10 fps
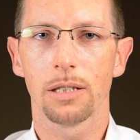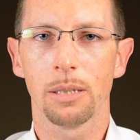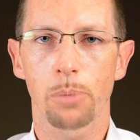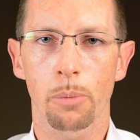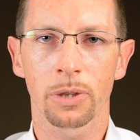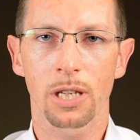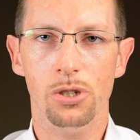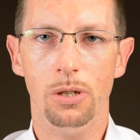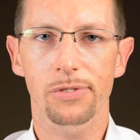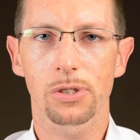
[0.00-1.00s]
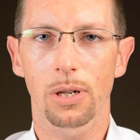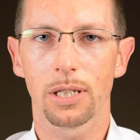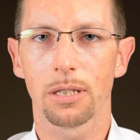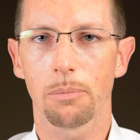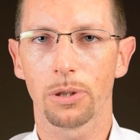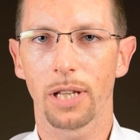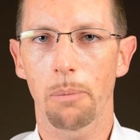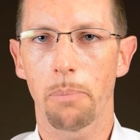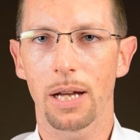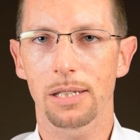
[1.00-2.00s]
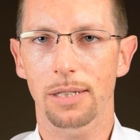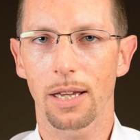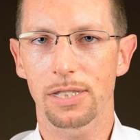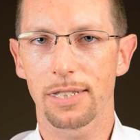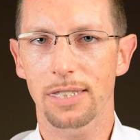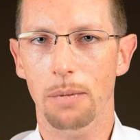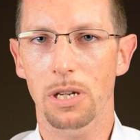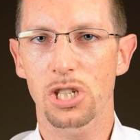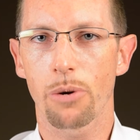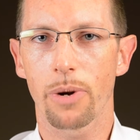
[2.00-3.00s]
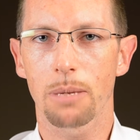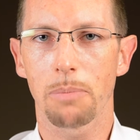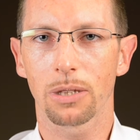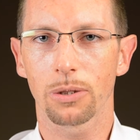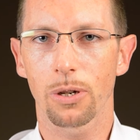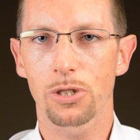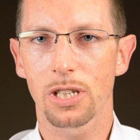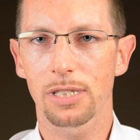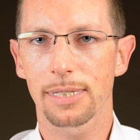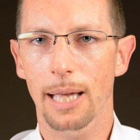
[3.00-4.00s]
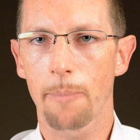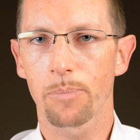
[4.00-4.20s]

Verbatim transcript: the implementation of solid model-based system engineering methodologies